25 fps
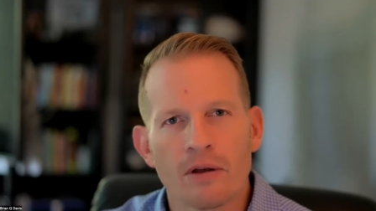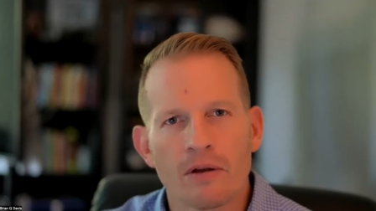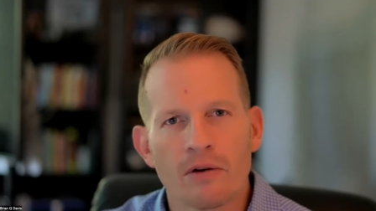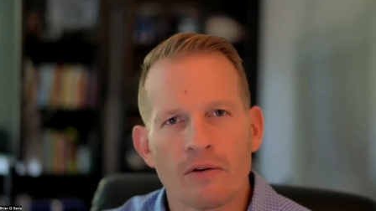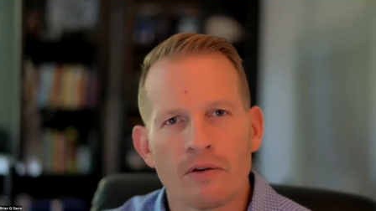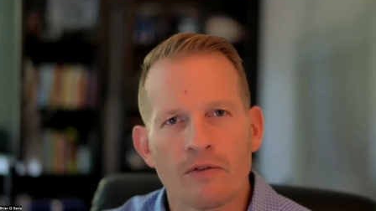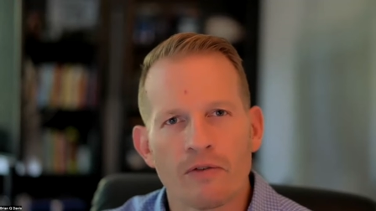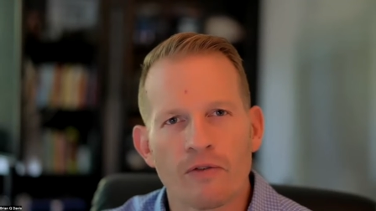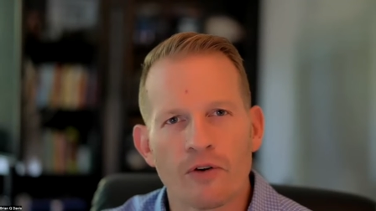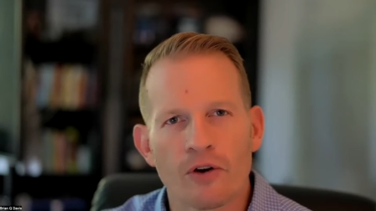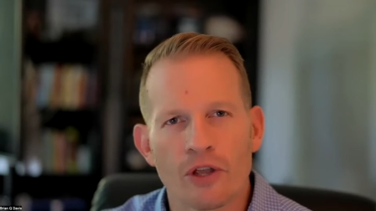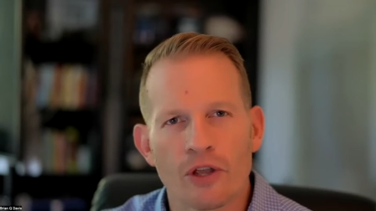
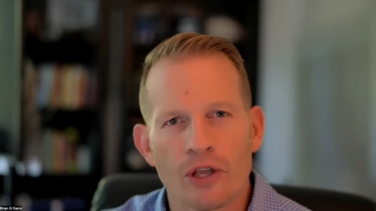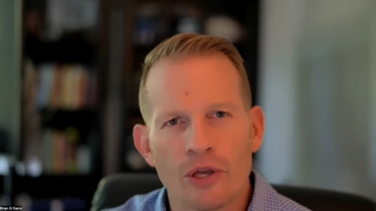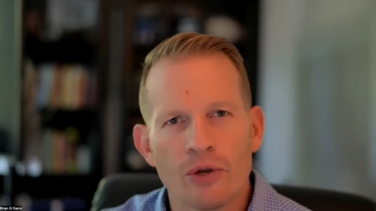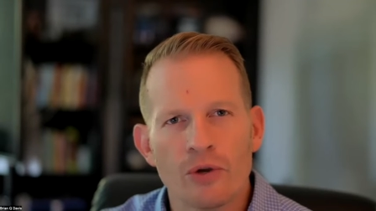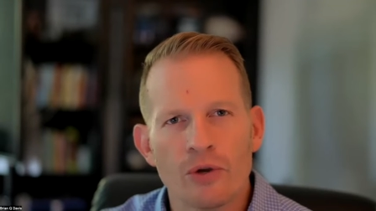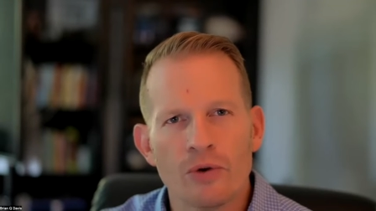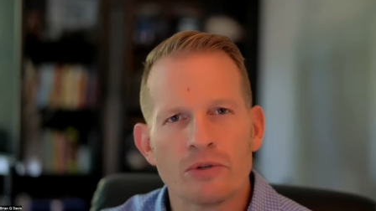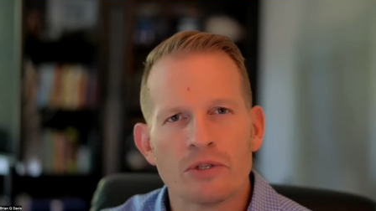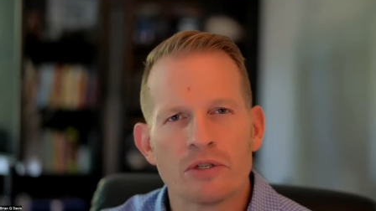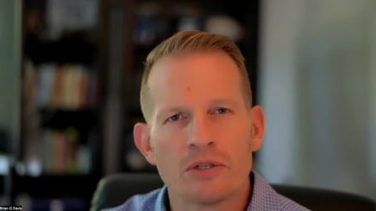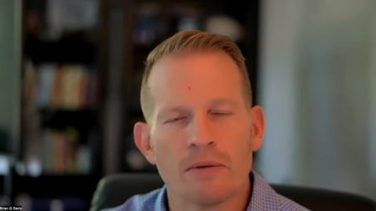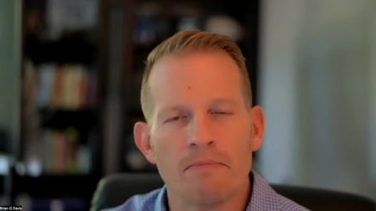for
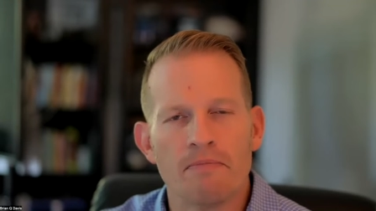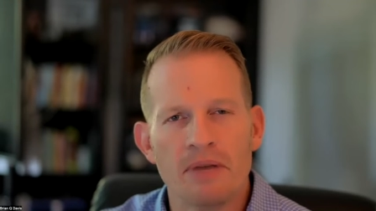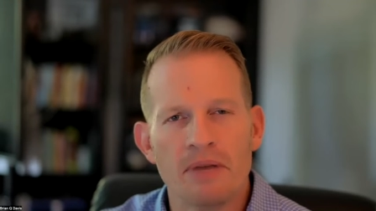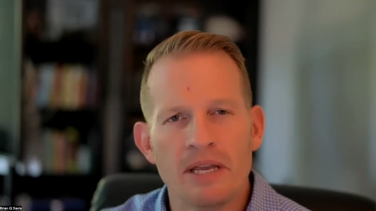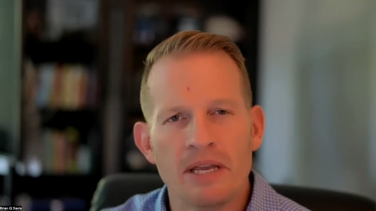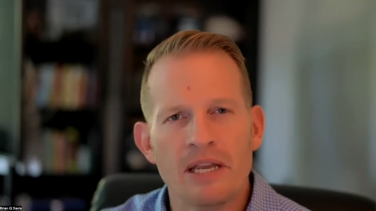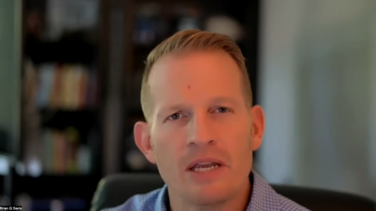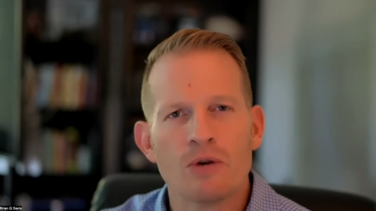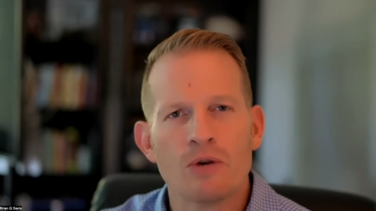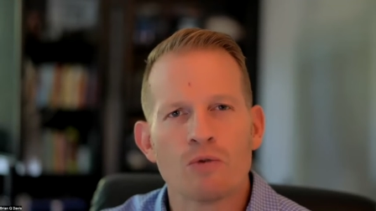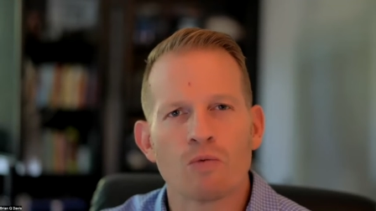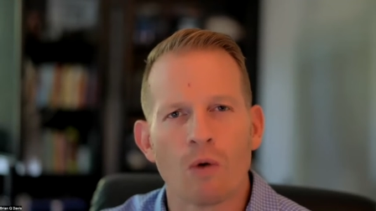you to
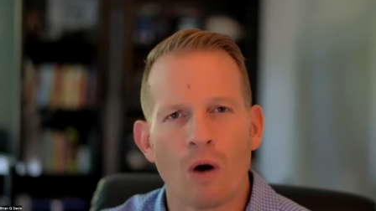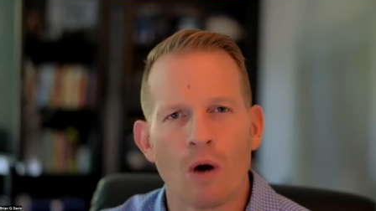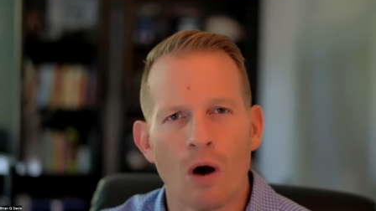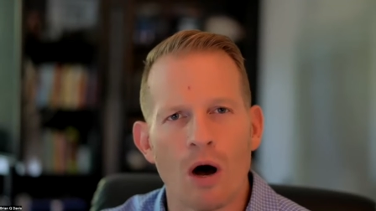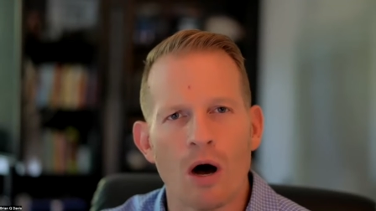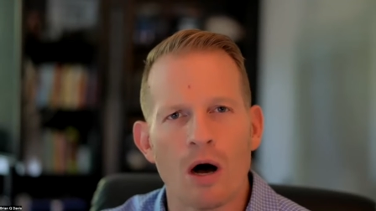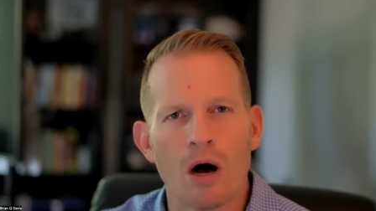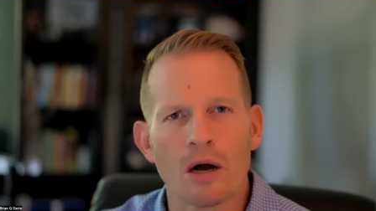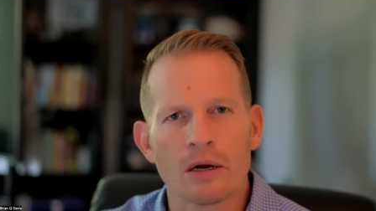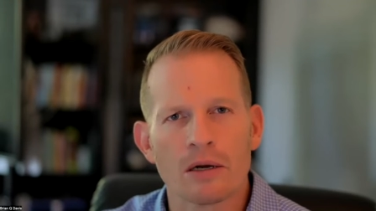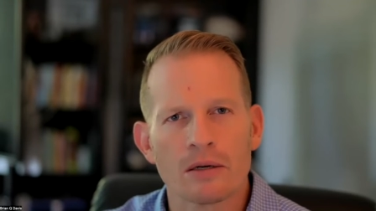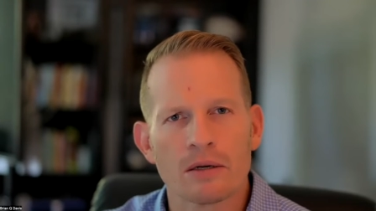be
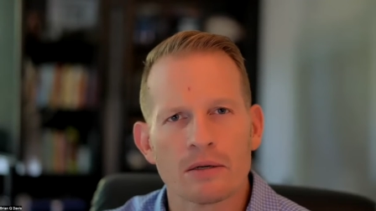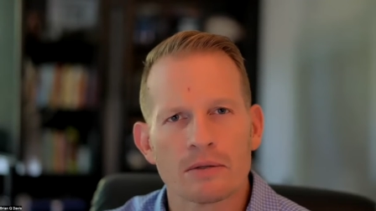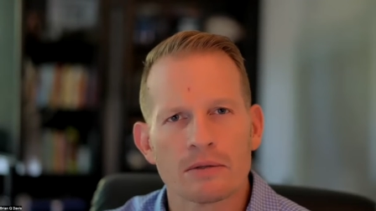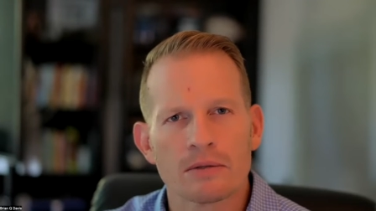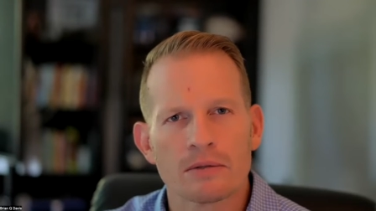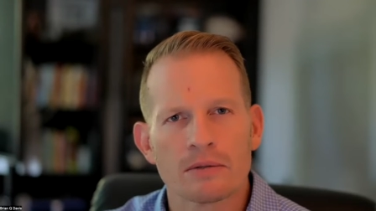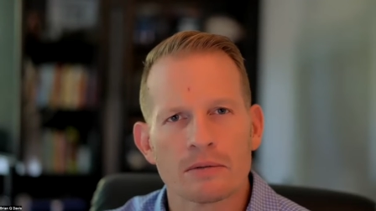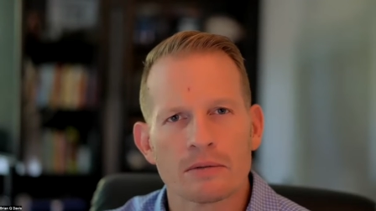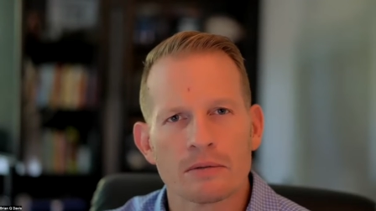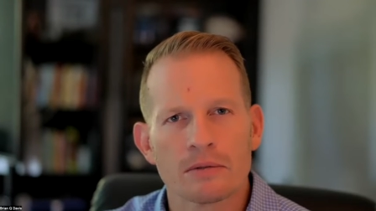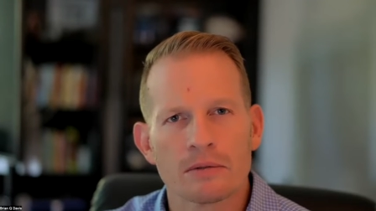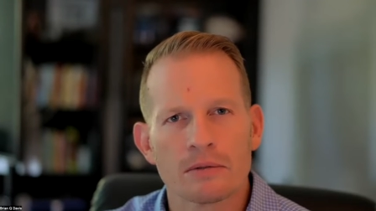wrong
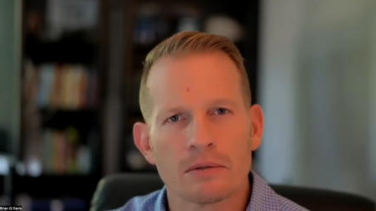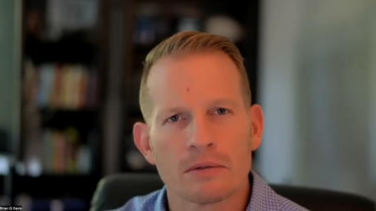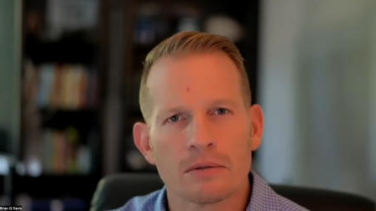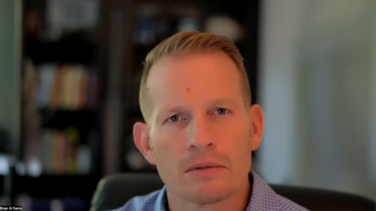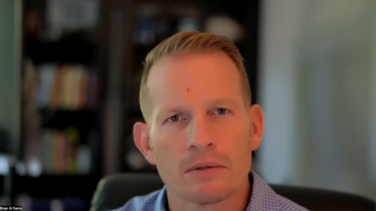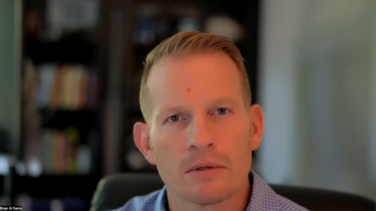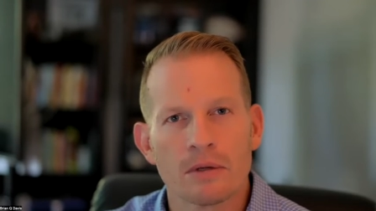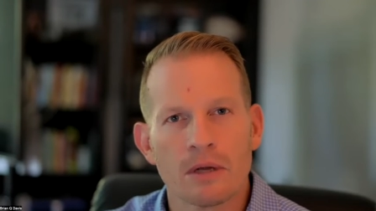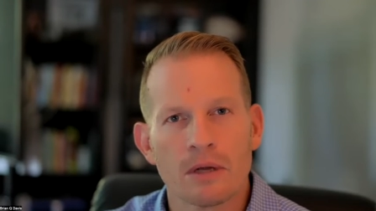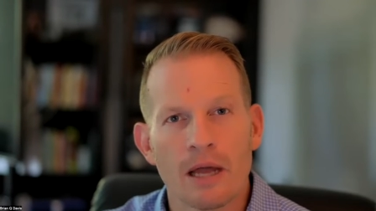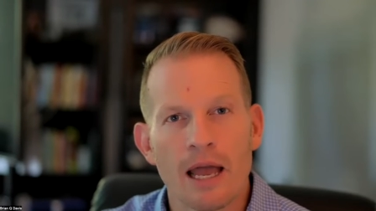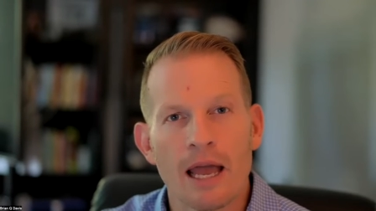
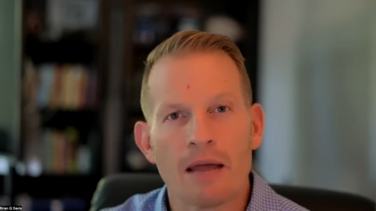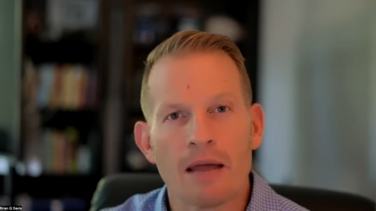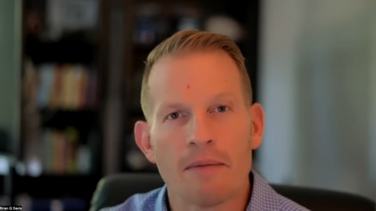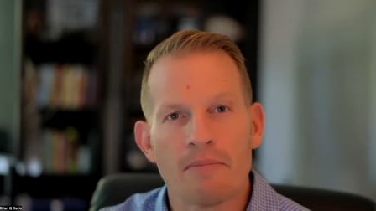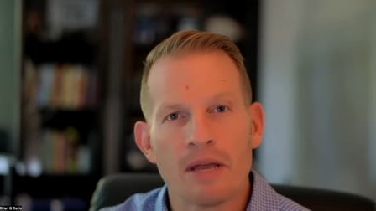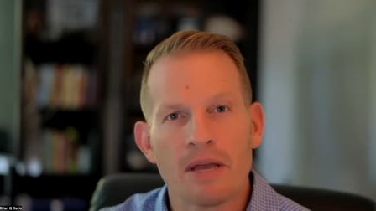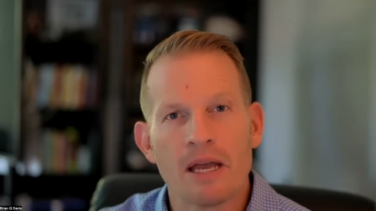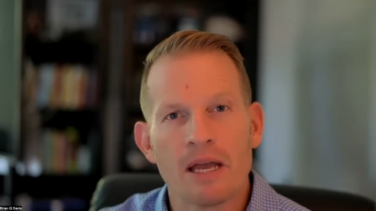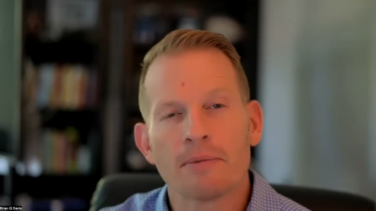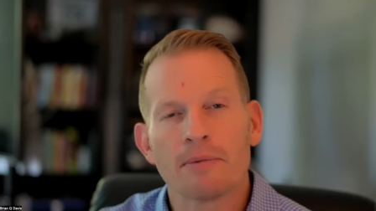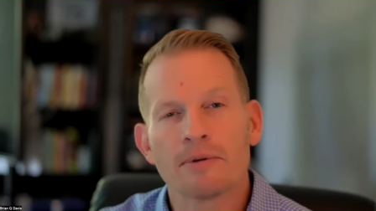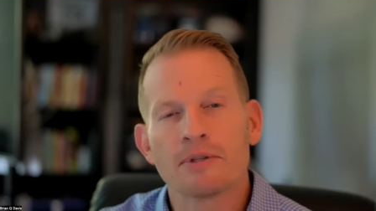and
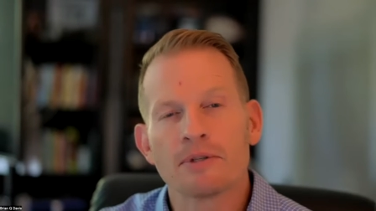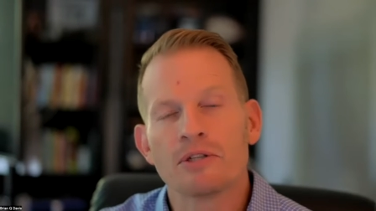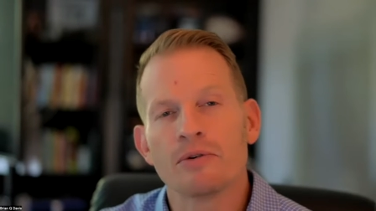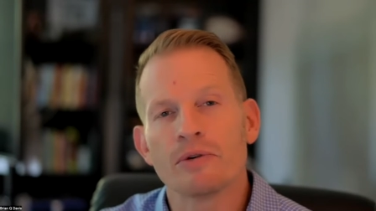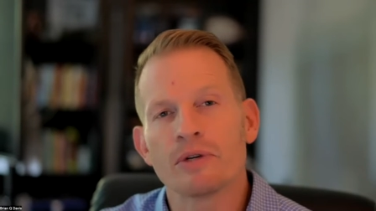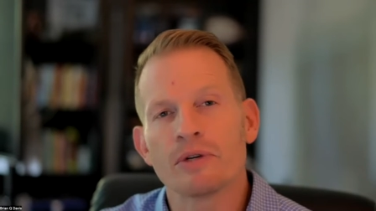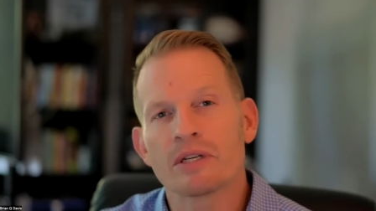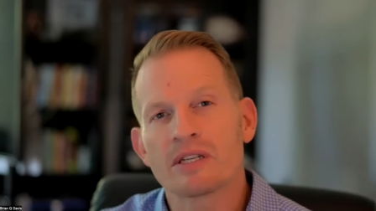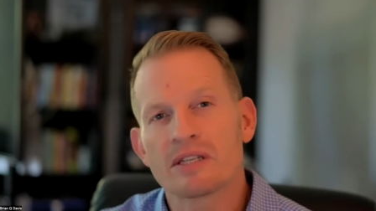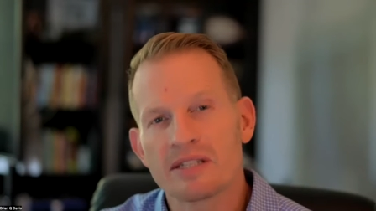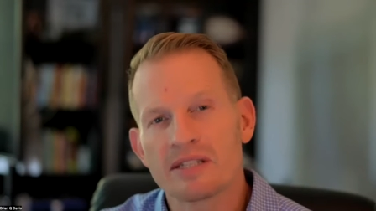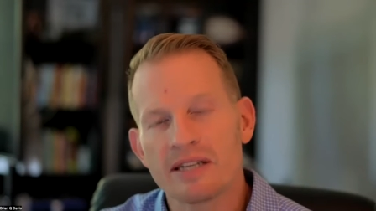be able to
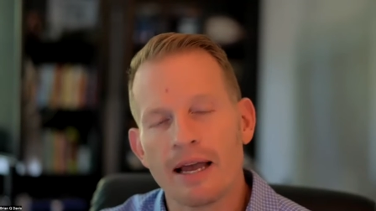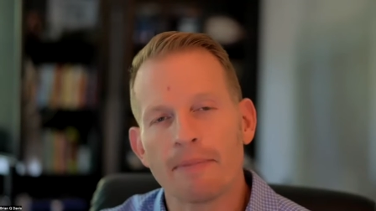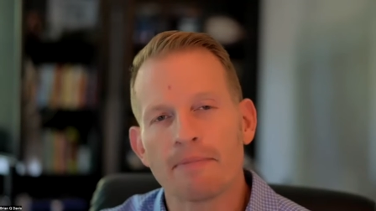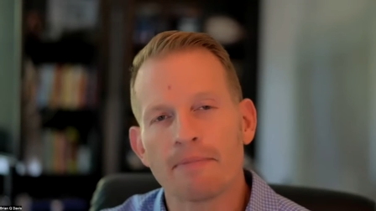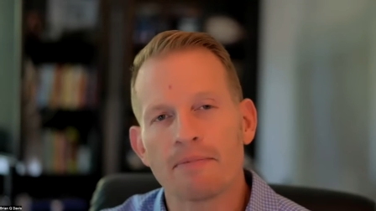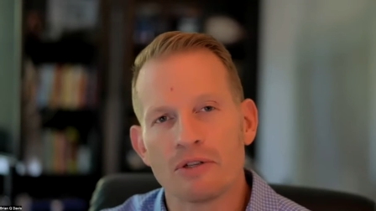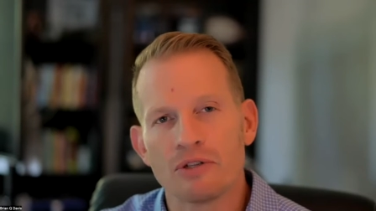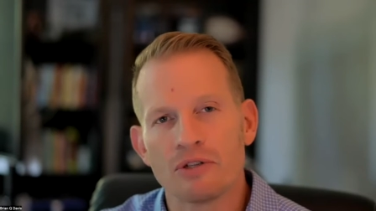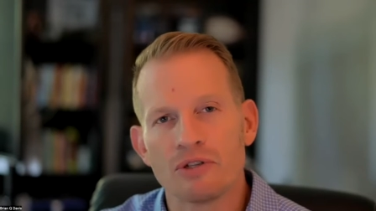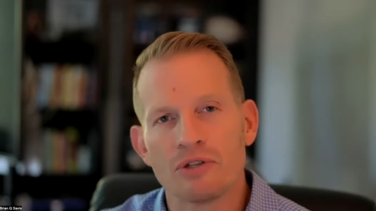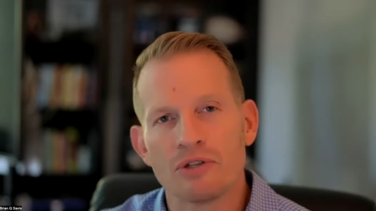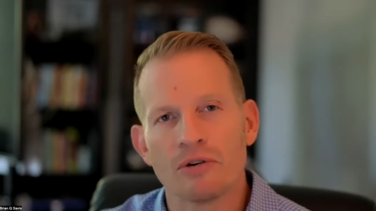accept
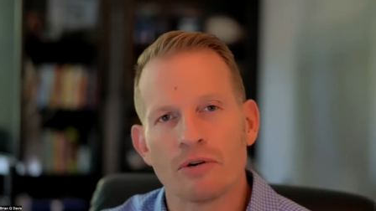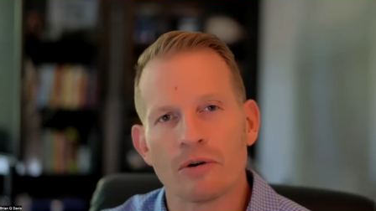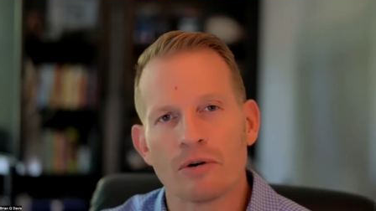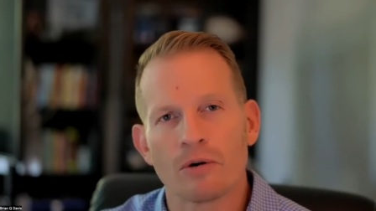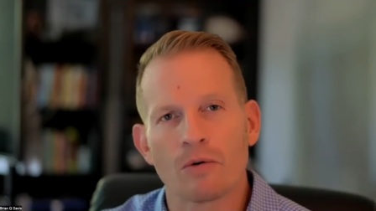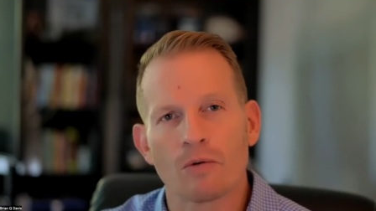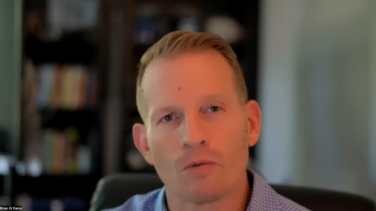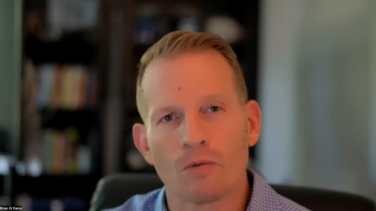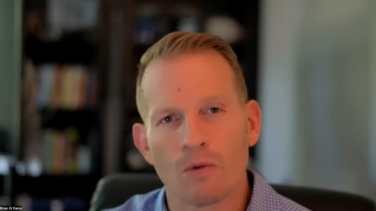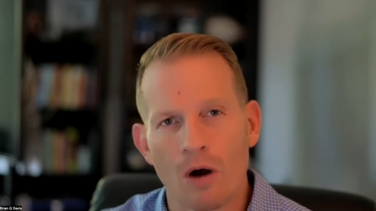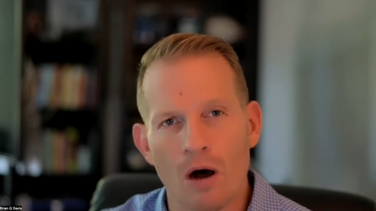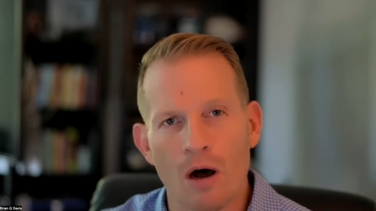that you're
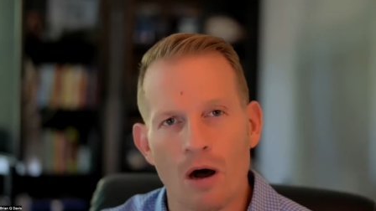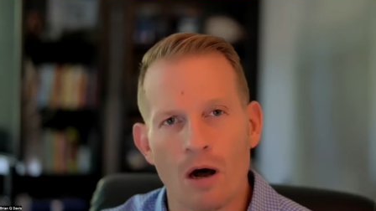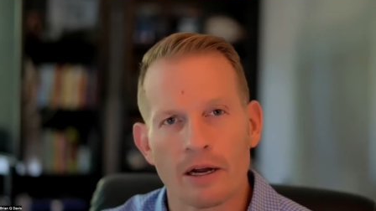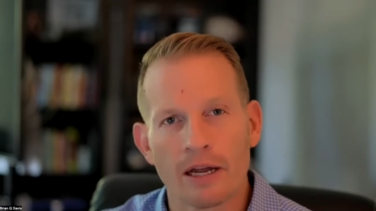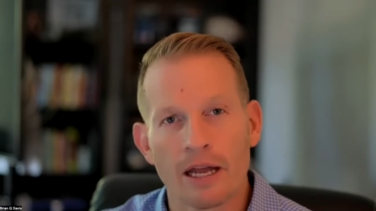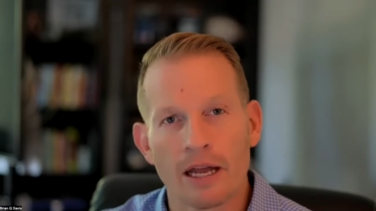wrong?